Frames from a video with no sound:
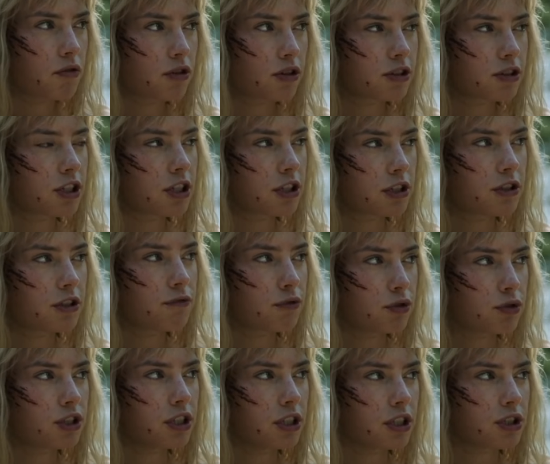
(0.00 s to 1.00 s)
Took
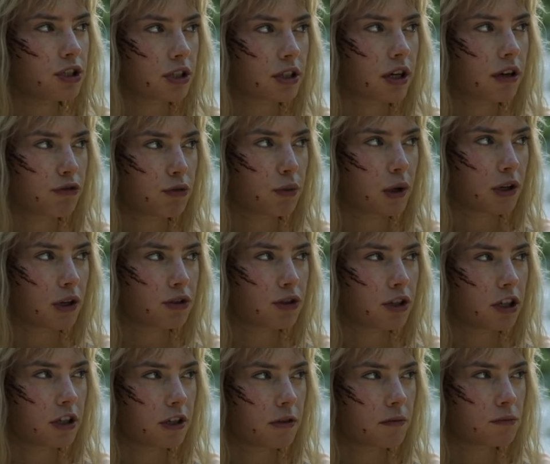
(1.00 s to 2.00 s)
64 years to get from Earth
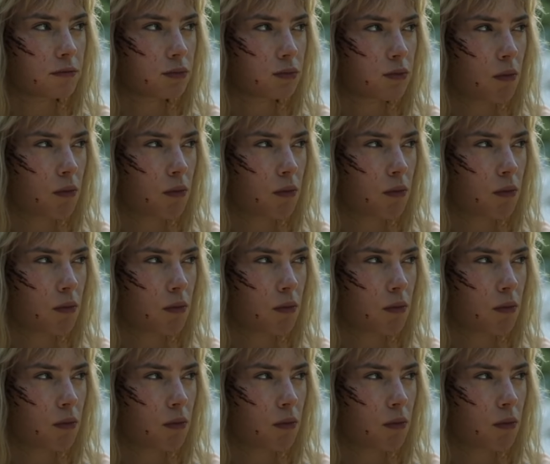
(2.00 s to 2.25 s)
to here.